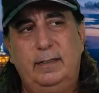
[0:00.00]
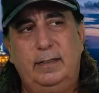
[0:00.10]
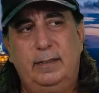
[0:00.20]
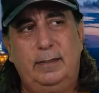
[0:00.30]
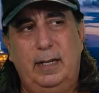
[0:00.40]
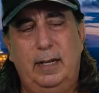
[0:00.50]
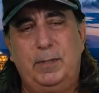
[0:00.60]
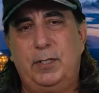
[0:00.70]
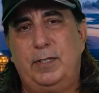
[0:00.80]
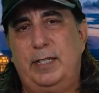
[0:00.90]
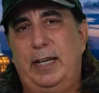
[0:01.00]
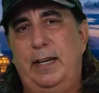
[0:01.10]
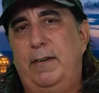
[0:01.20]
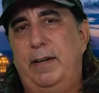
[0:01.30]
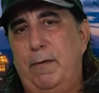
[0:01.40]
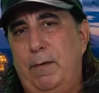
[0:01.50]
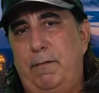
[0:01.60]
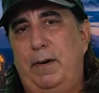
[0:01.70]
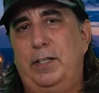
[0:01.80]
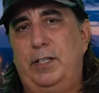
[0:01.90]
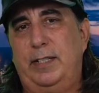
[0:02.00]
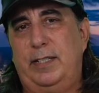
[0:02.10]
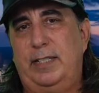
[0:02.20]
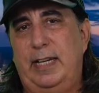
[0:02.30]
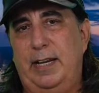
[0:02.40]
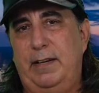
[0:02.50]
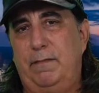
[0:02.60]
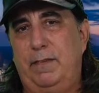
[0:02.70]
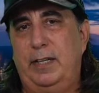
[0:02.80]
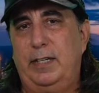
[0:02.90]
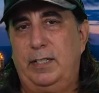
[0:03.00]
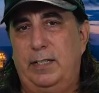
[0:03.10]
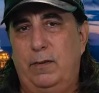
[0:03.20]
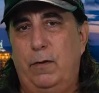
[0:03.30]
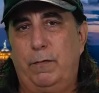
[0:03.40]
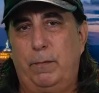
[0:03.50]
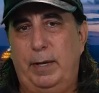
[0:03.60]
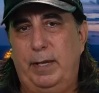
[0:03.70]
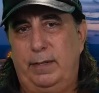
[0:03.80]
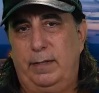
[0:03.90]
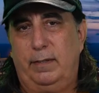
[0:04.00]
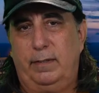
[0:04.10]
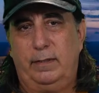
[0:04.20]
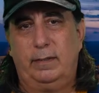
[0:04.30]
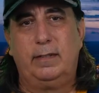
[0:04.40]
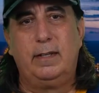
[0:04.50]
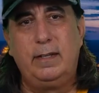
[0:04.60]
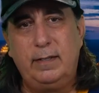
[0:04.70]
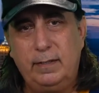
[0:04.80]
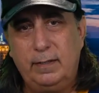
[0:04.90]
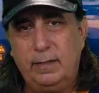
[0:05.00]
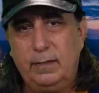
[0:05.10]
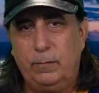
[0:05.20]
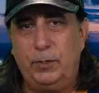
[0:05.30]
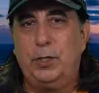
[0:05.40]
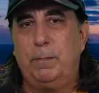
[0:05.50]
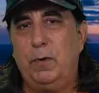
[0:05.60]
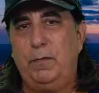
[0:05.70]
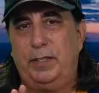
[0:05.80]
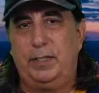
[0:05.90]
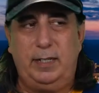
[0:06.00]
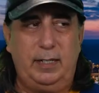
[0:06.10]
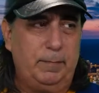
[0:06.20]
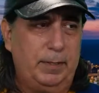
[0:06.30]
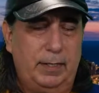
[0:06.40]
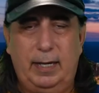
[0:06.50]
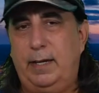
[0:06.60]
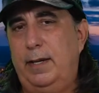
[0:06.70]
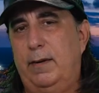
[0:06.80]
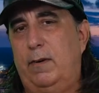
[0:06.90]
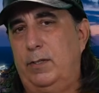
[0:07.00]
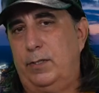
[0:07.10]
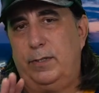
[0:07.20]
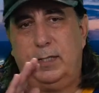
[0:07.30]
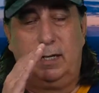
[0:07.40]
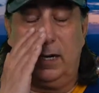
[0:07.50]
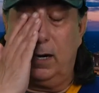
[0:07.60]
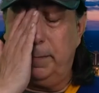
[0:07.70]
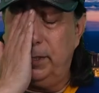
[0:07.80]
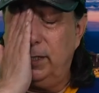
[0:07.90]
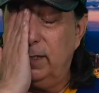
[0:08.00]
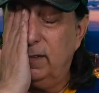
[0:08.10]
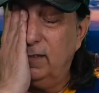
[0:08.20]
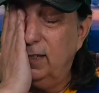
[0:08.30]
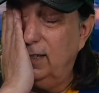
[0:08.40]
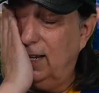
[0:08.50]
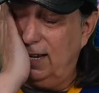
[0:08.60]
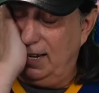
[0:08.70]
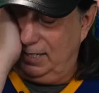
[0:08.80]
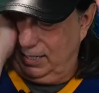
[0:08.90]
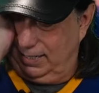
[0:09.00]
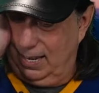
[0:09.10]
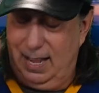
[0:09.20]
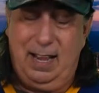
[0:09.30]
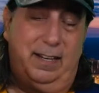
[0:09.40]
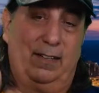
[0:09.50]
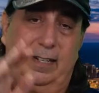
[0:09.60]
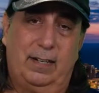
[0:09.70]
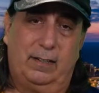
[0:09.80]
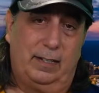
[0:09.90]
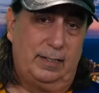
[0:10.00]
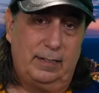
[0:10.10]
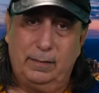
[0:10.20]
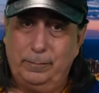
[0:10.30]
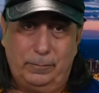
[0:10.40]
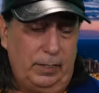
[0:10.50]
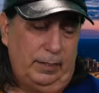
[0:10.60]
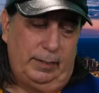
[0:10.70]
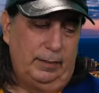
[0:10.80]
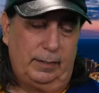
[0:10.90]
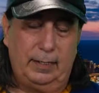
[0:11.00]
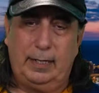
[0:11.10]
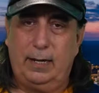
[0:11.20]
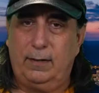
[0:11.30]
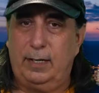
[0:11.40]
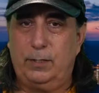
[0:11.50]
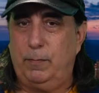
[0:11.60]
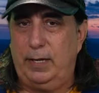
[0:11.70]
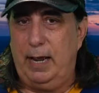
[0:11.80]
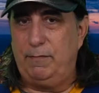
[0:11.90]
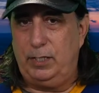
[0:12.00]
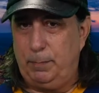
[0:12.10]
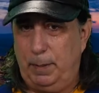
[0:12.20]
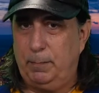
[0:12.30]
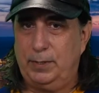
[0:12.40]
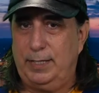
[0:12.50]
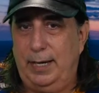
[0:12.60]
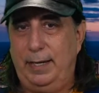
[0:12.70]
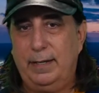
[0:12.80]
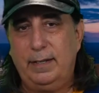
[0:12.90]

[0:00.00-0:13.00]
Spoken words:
I'm so sick of hearing how our franchise is dead and finished and over with, and we should move the team, and like, you hear all sorts of garbage, you know, and I could care less. Really, I could care less what half these people say.